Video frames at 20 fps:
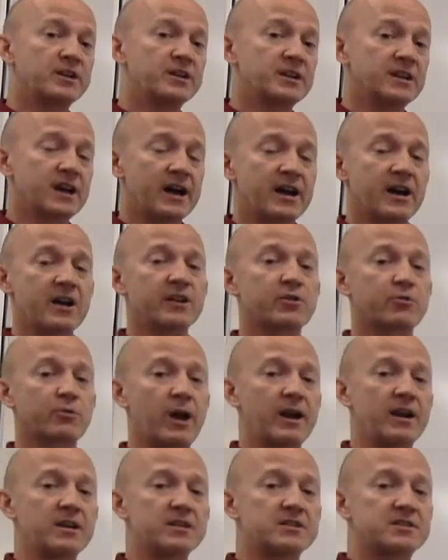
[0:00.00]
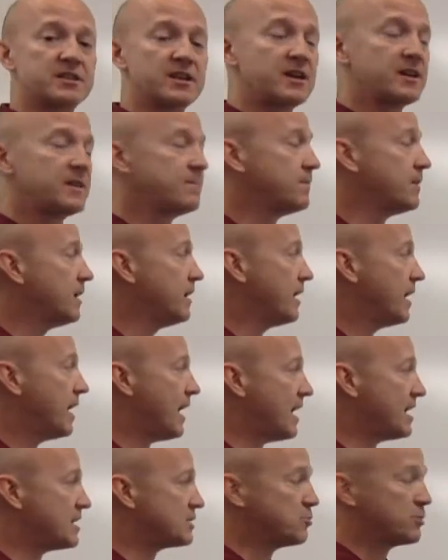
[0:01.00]
in ionic radius then,
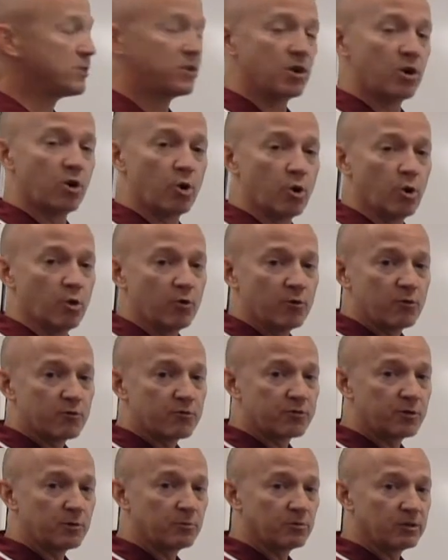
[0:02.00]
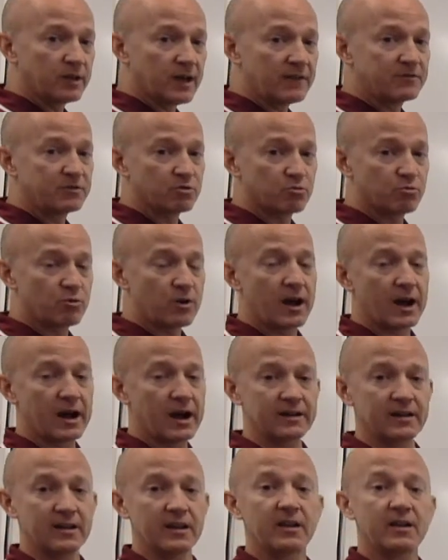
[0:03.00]
as we go from left to right,
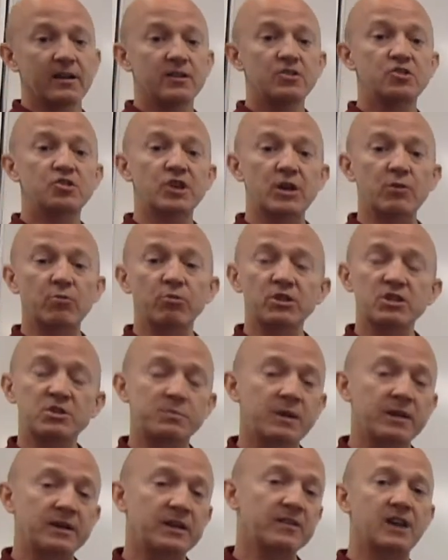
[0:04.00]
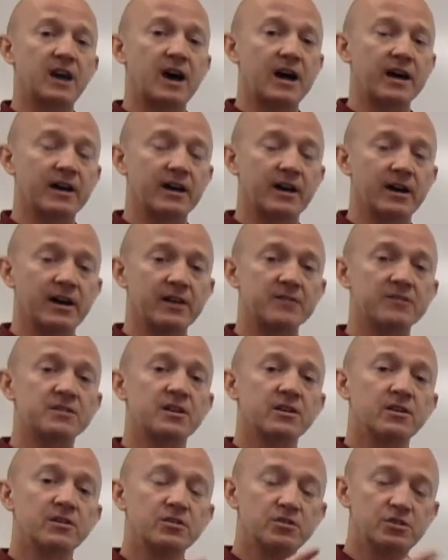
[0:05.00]
generally speaking, ions
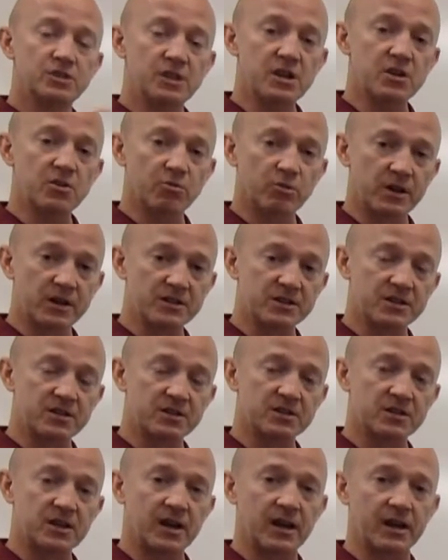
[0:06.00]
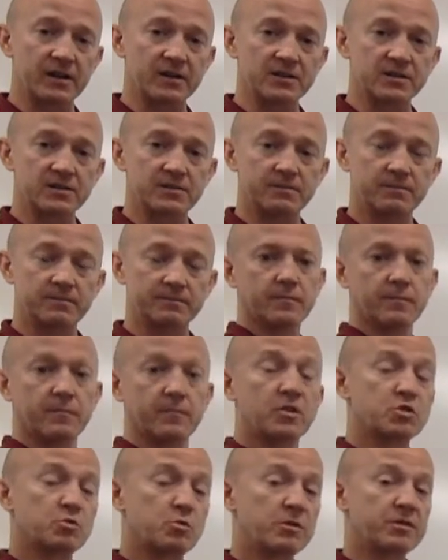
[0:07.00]
decrease in size.
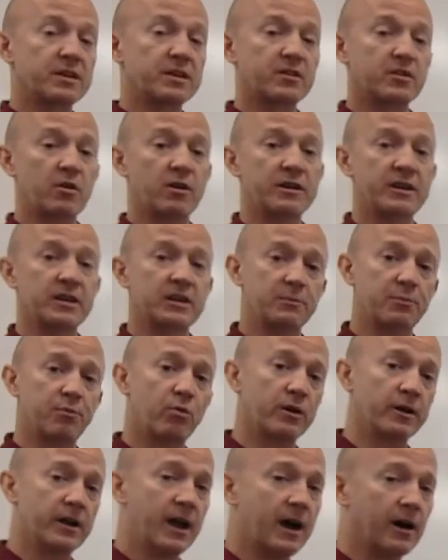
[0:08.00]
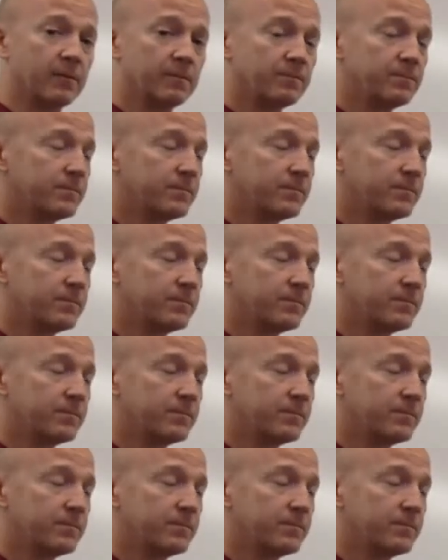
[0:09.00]
There's one thing though I need to point out.